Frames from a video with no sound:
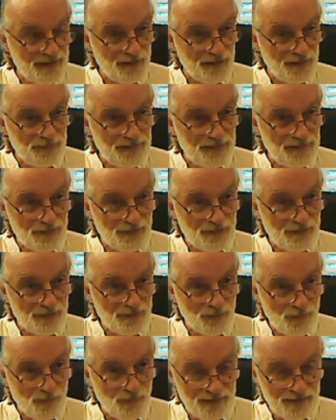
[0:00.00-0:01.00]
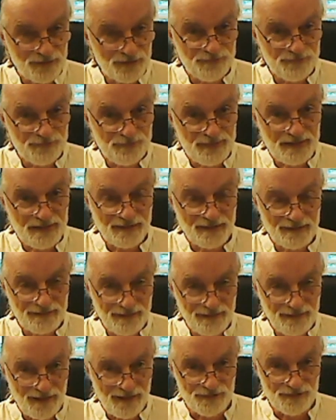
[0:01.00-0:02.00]
be aware of being
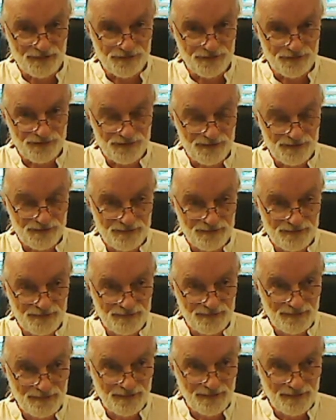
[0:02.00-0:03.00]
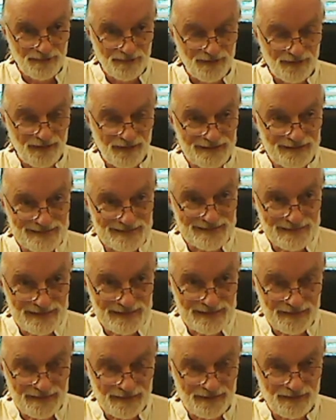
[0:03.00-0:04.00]
love and
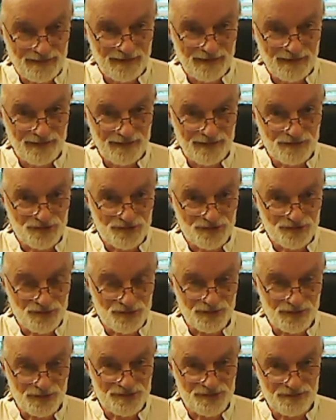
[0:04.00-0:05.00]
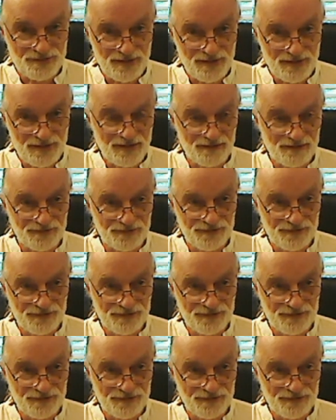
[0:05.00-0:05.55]
seek the source of love.